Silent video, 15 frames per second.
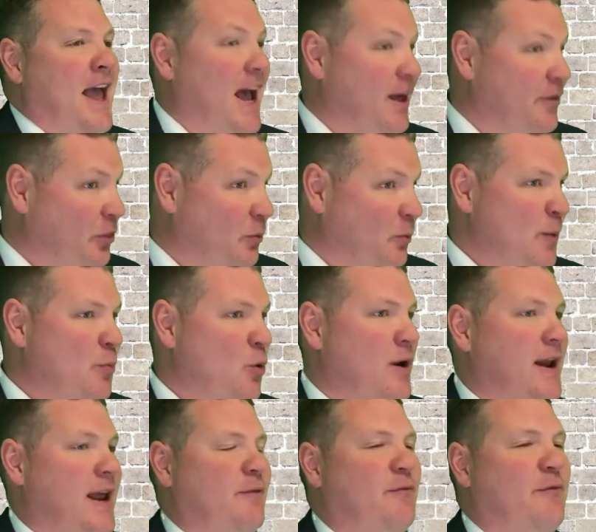At three
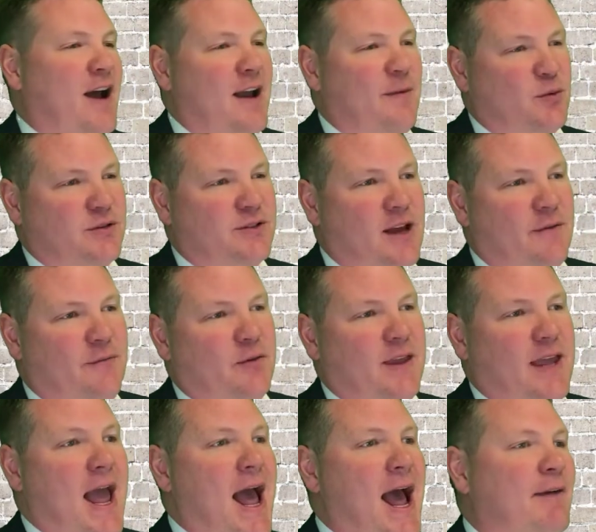point eight five percent
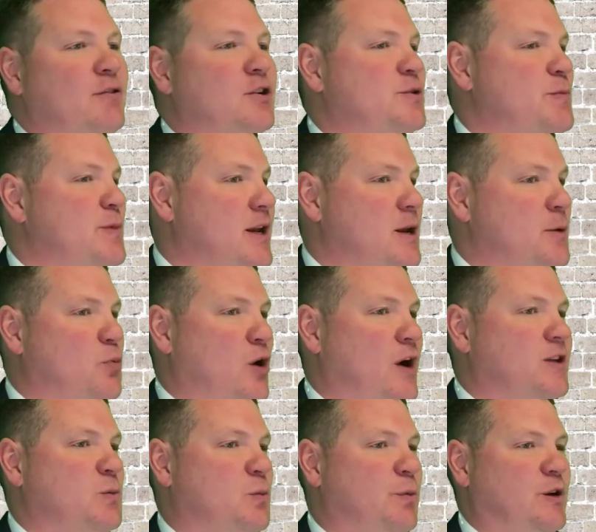for the average median
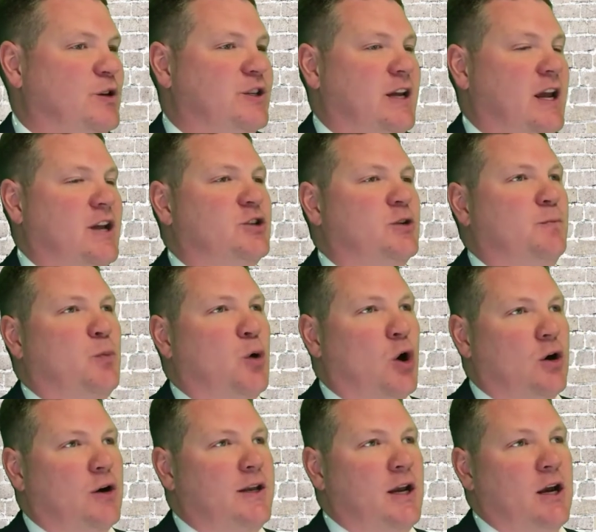price appreciation
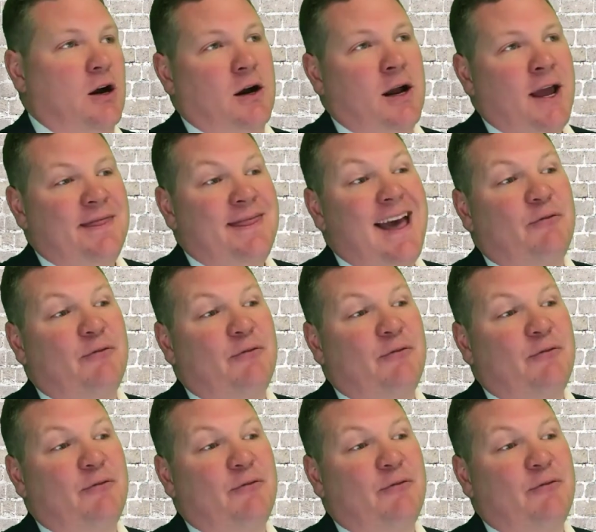per year,